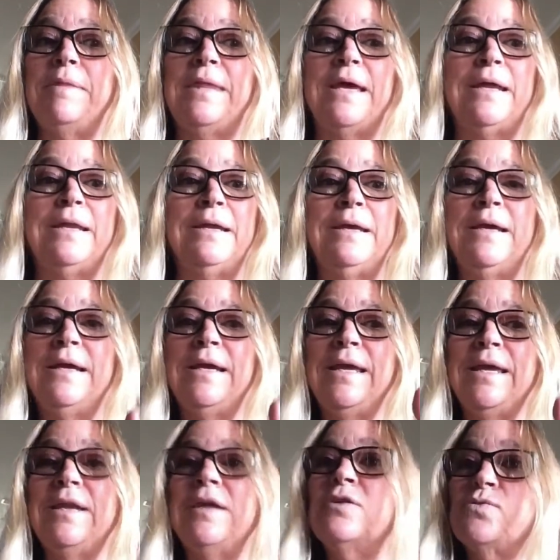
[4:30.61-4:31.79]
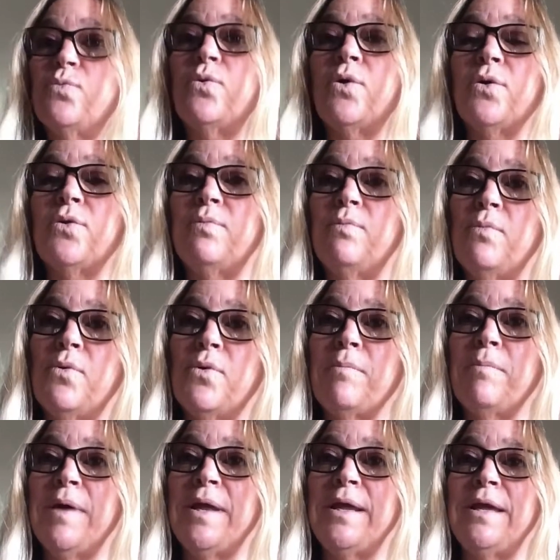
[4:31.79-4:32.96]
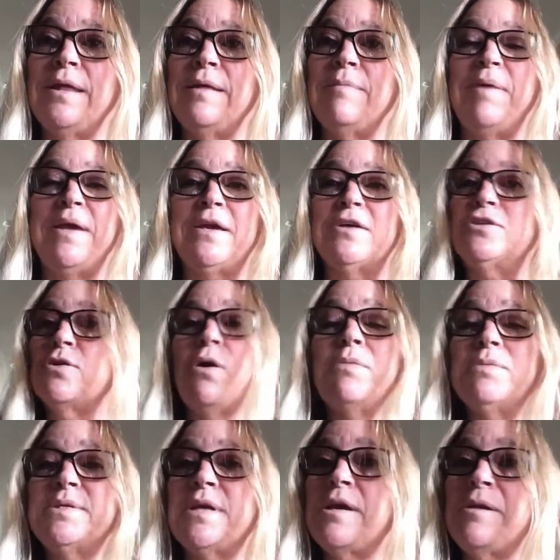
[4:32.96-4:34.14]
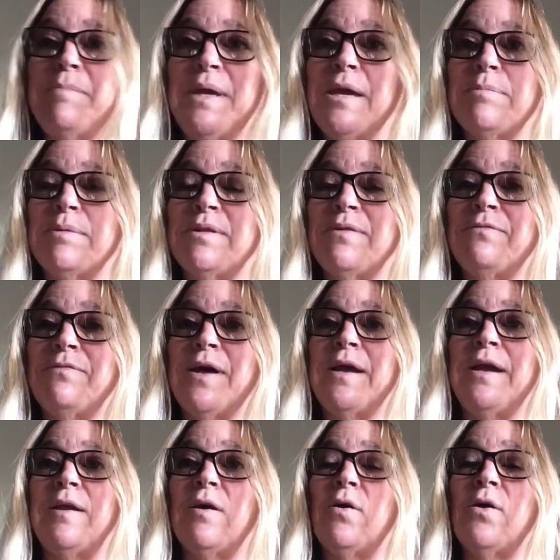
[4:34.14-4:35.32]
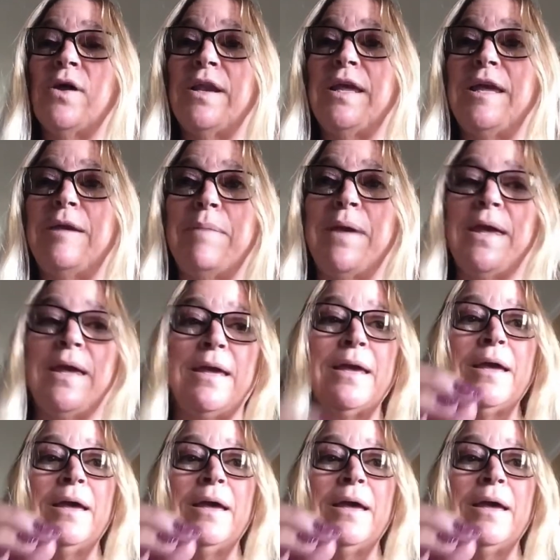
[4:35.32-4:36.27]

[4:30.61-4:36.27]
that it is worth more money, because you're always going to be able to find on eBay